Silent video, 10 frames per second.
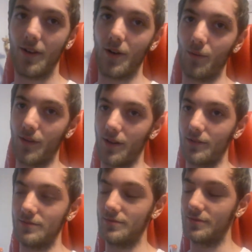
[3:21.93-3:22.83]

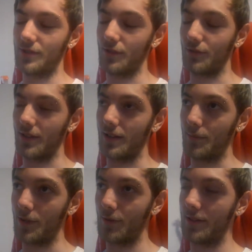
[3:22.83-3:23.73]
Although, excuse that
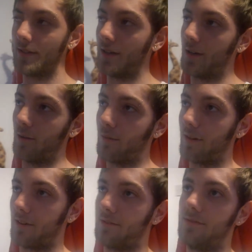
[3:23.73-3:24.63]
by the way,
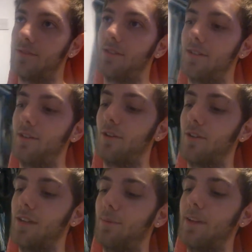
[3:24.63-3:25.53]
although you're
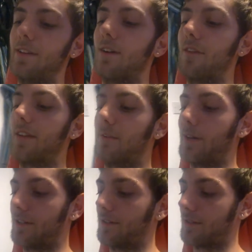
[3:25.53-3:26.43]
on the EP, you can't really hear the
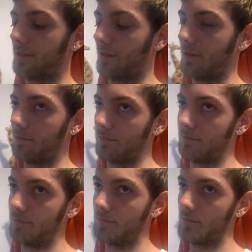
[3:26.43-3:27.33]
bass, so
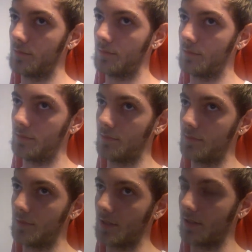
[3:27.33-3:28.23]

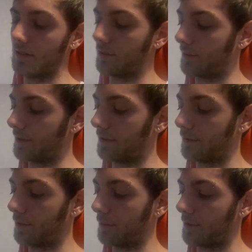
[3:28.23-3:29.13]
I guess a little bit
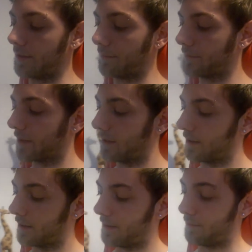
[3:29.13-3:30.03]
disappointed with that.
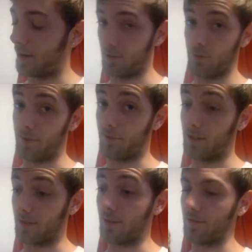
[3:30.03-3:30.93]
But it would be
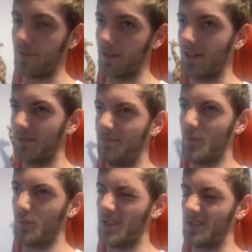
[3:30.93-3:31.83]
really good if it had
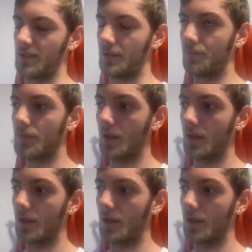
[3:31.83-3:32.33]
more bass in it.